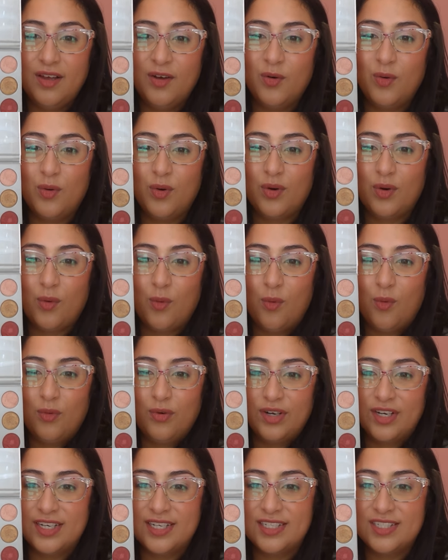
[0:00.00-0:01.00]
or
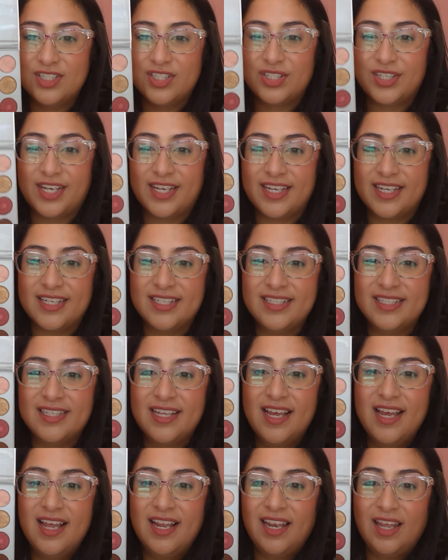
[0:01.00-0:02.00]
orange shades,
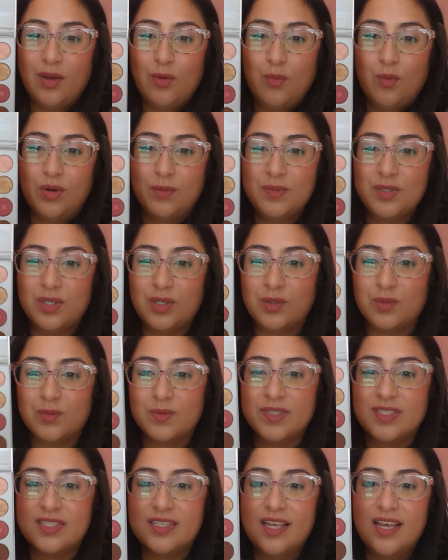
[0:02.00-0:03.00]
like warm
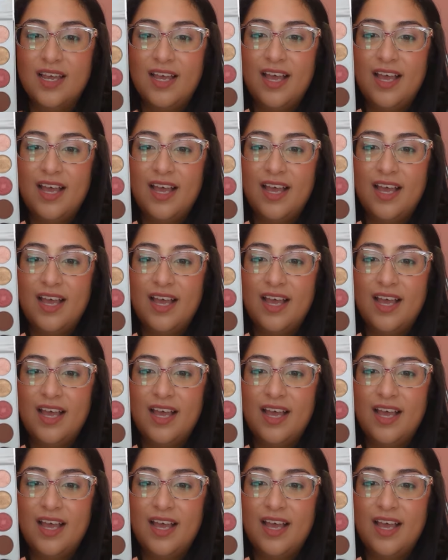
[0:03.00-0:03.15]
tones.